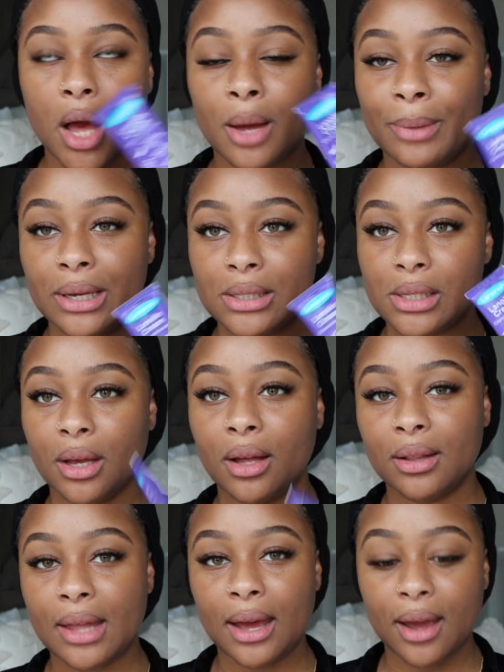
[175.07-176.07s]

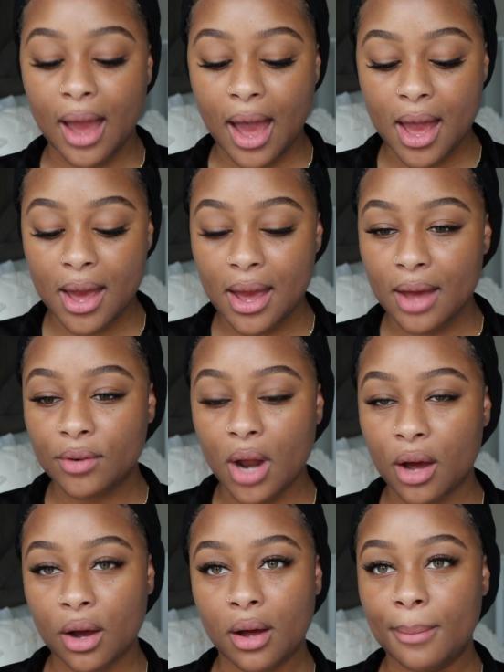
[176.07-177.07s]
amazing. Like I have
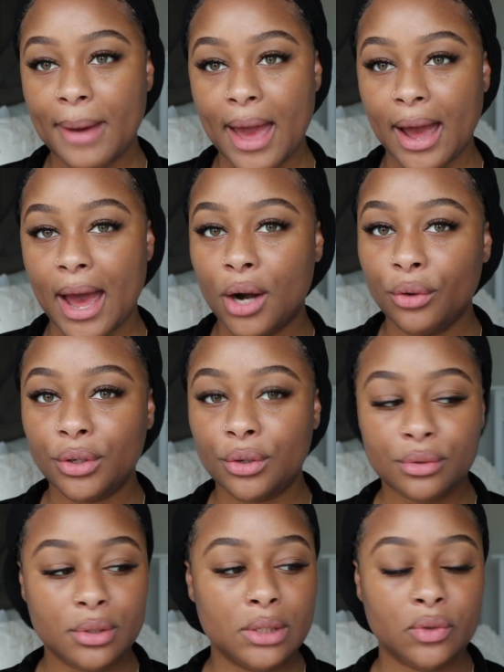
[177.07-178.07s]
not gone back. I don't
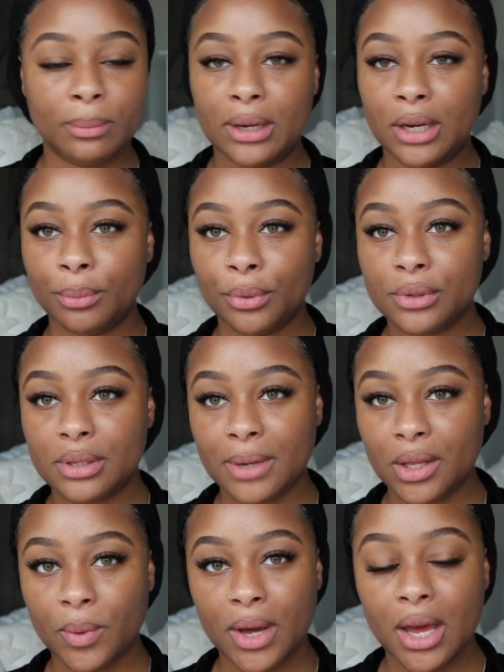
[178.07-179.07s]
use this for my nipples
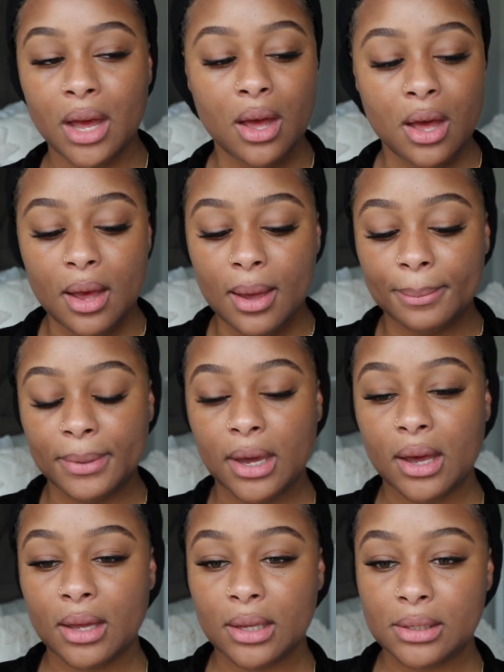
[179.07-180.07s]
by the way
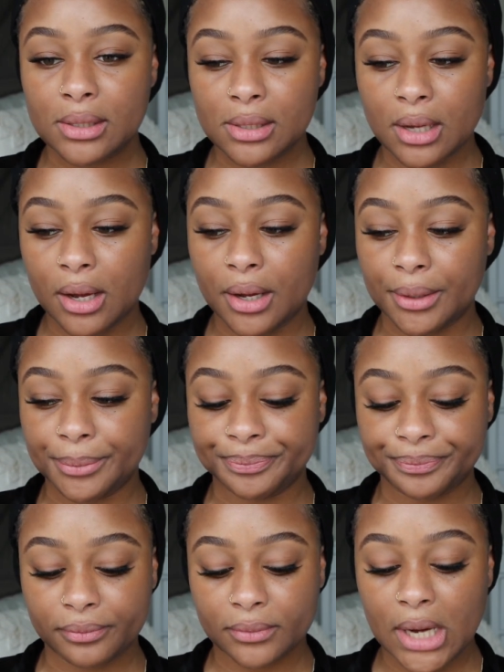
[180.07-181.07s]
because
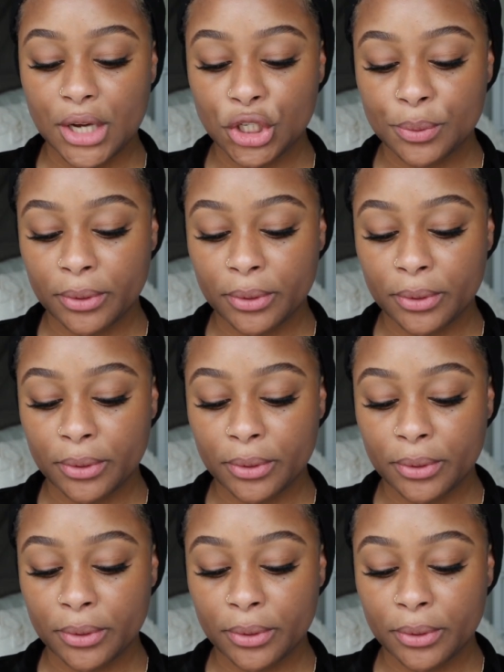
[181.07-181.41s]
um, I just